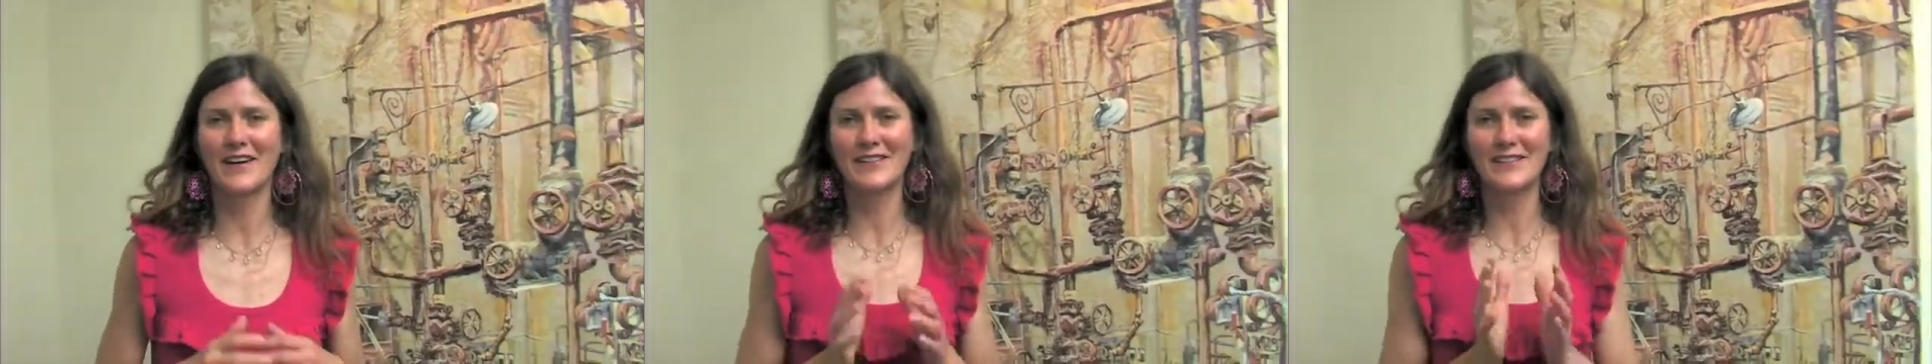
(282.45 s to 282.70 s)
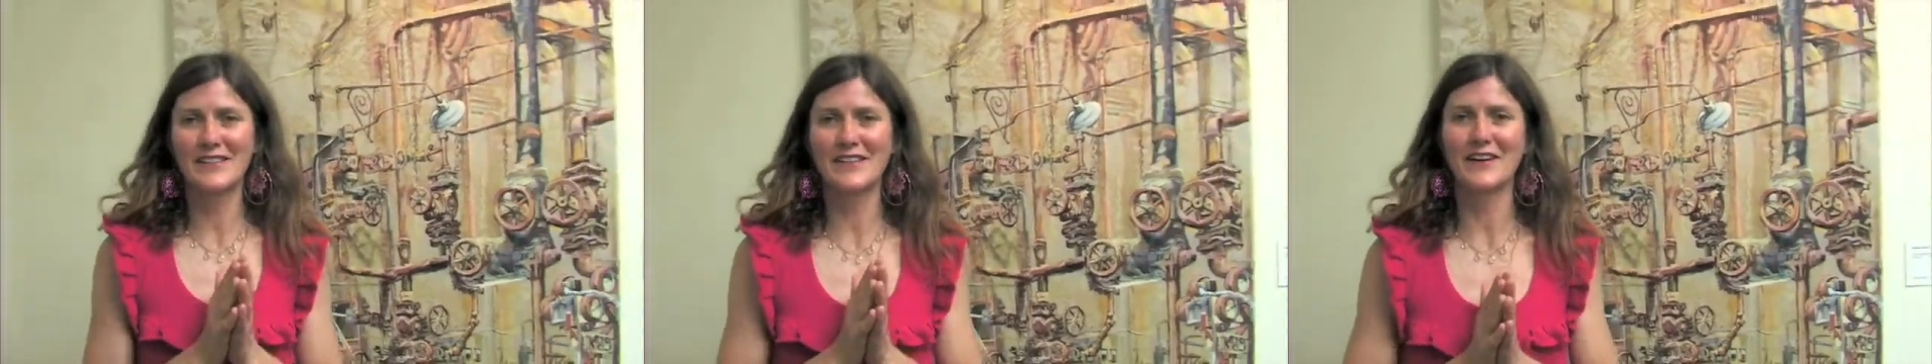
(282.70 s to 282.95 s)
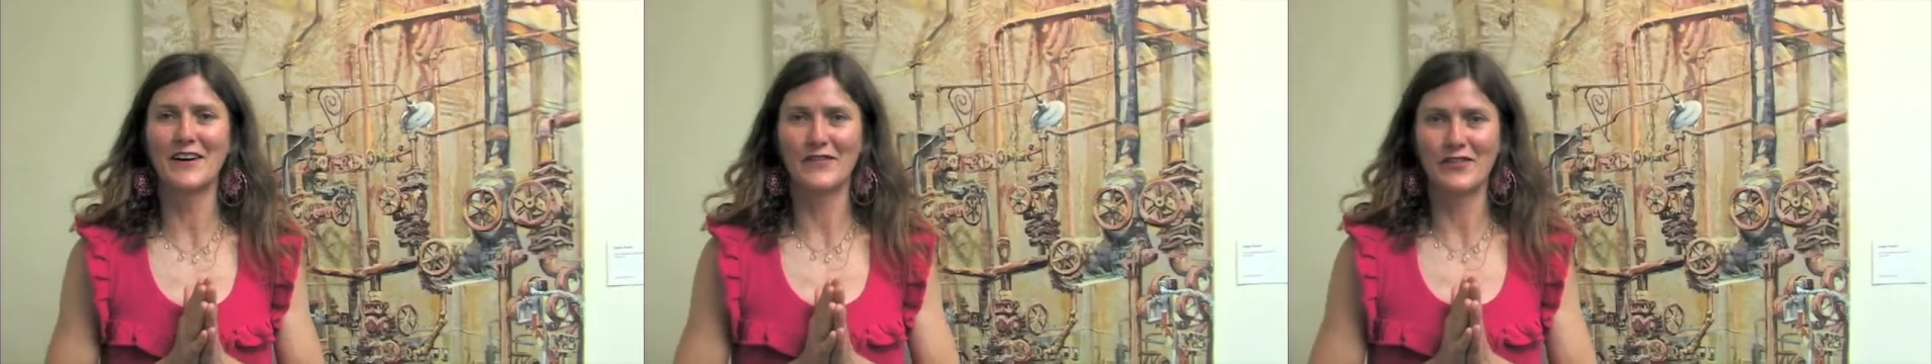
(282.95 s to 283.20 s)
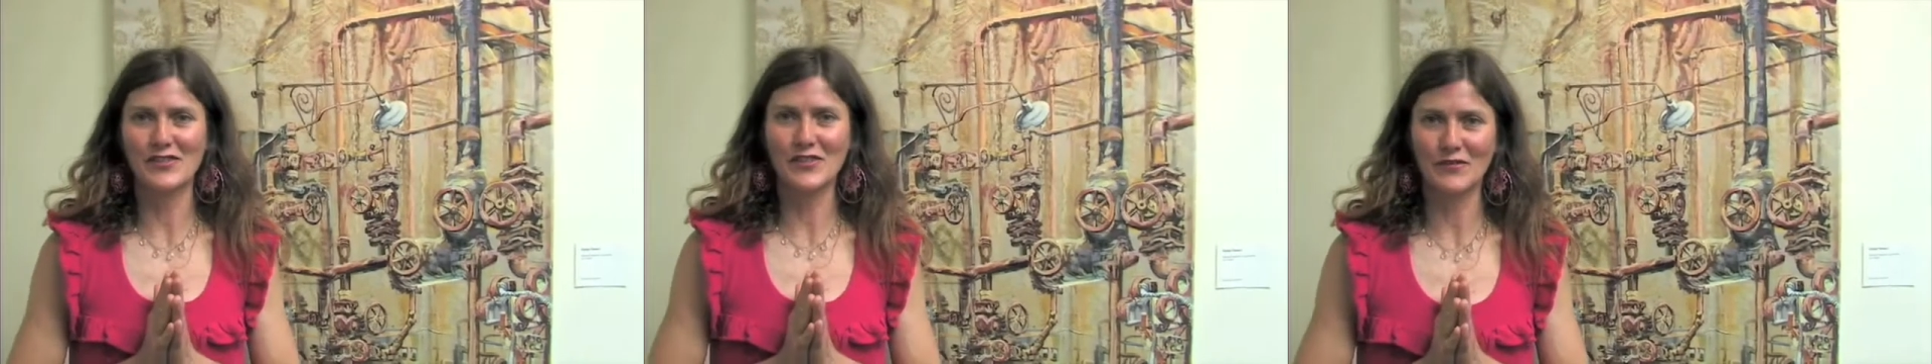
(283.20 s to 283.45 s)
idea
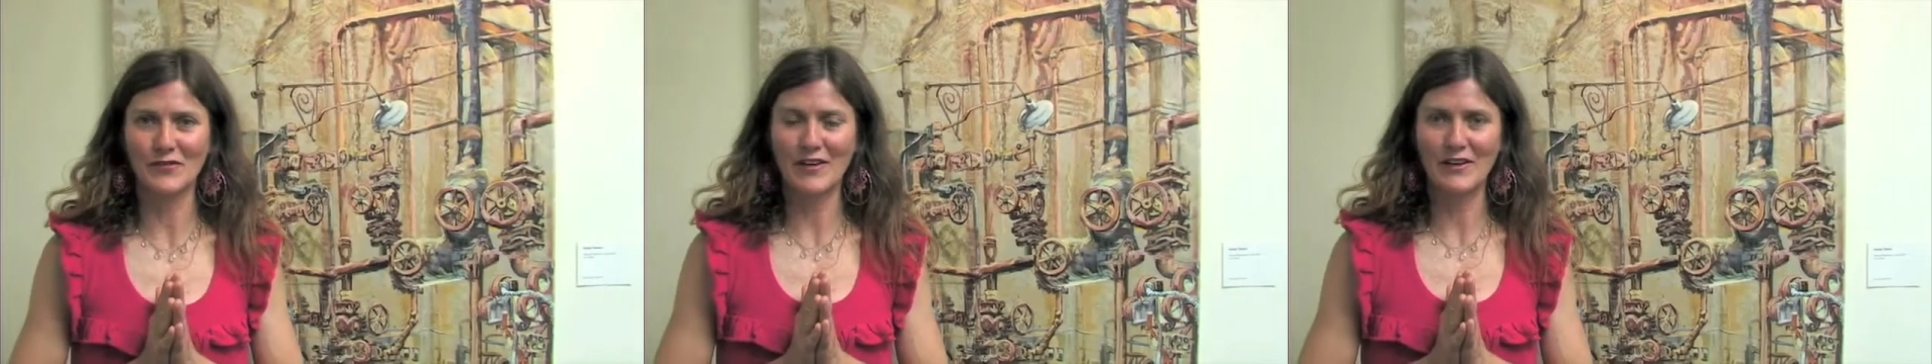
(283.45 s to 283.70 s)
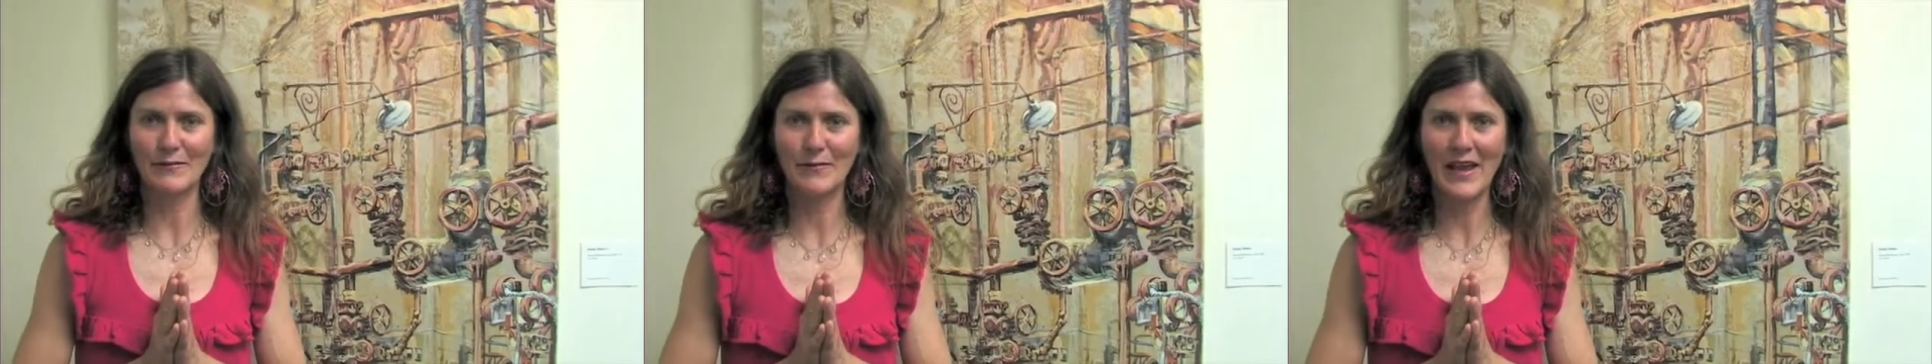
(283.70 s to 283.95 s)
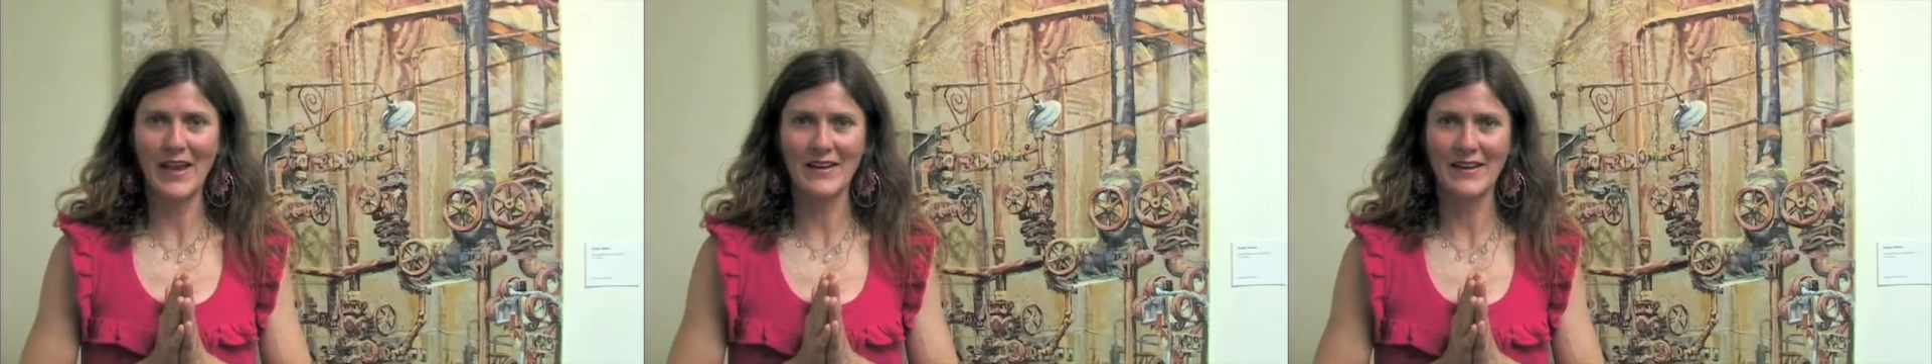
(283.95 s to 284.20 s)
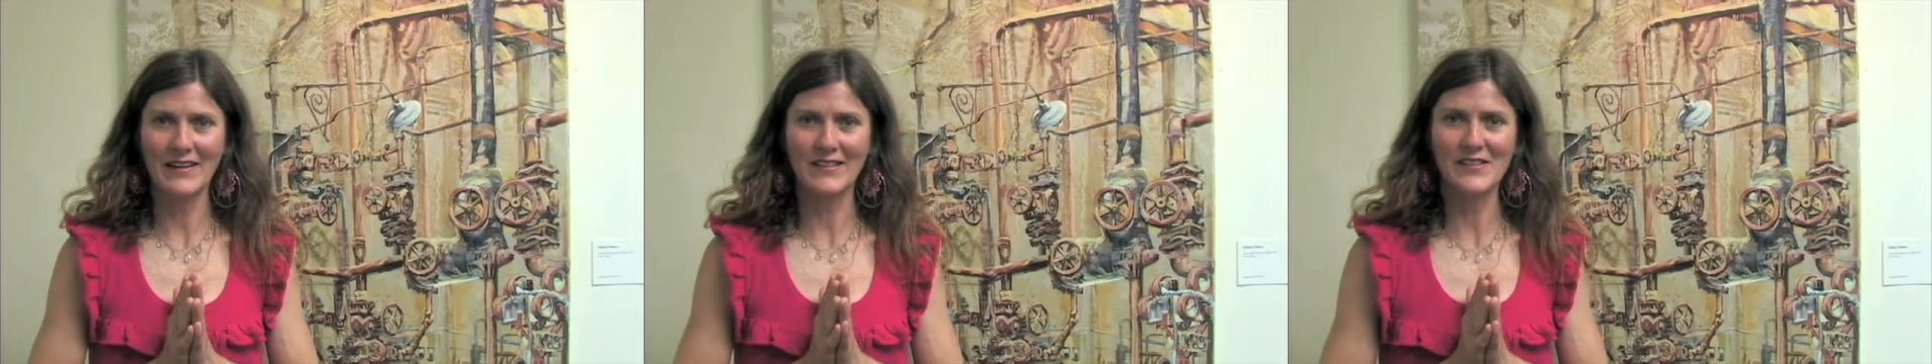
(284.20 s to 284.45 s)
of a serene painting.